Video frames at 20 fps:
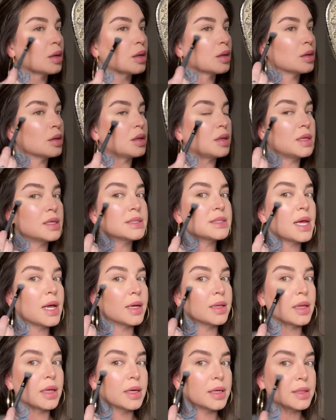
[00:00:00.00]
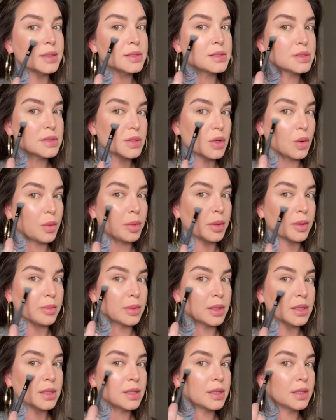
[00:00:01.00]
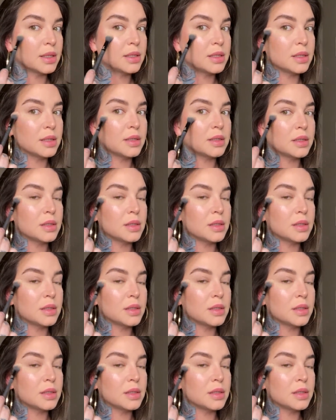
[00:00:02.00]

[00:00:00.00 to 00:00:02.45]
This highlight is so pigmented.